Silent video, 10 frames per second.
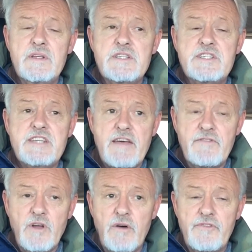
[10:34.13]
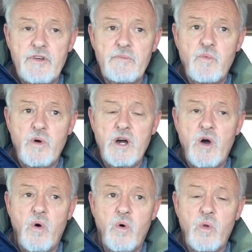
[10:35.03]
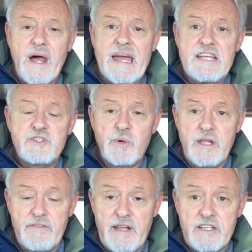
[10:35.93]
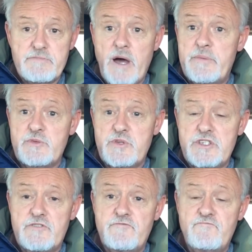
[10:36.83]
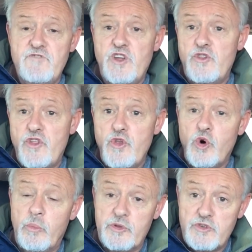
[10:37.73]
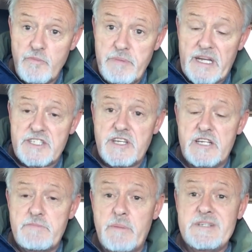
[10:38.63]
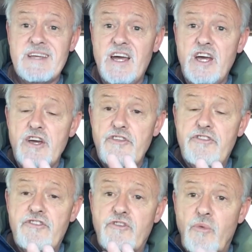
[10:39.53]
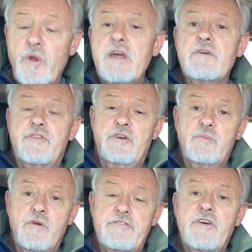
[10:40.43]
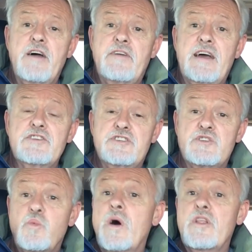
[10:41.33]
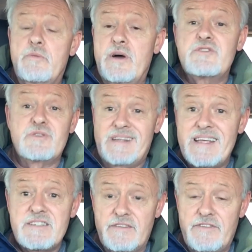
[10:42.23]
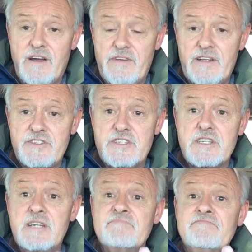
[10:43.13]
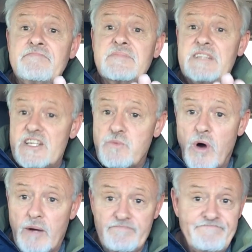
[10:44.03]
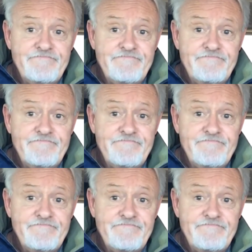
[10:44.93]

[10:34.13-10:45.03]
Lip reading: 7 of them were all 8 to 11 ounce puppies, which is, you know, the normal to a bigger size puppies. 3 of them were 5 ounces. One of them actually was less than 5 ounces. Guess what?